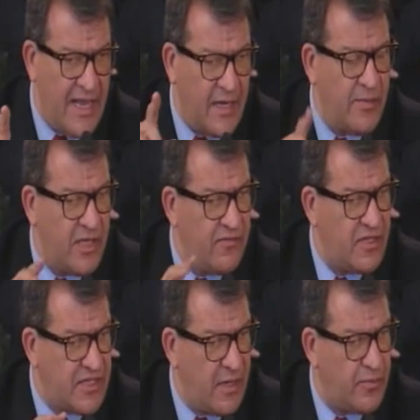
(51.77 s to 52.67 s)
And let me give
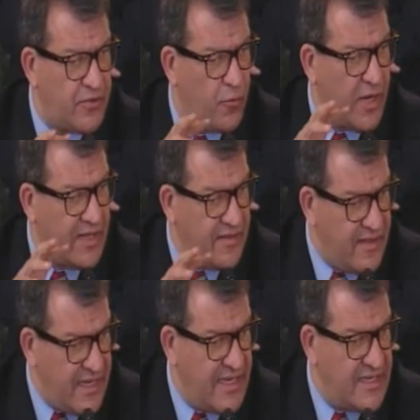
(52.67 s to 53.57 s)
you examples of what I
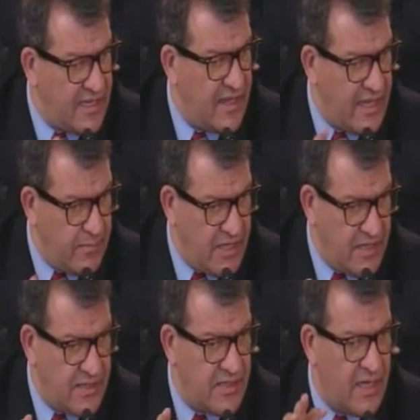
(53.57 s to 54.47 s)
think delay
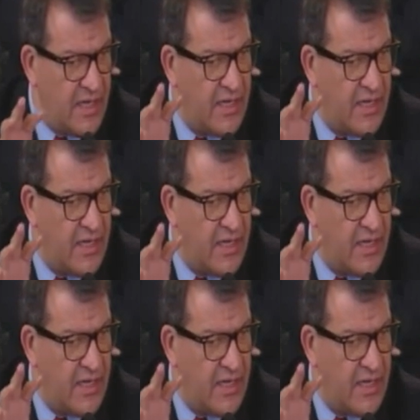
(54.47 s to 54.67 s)
means.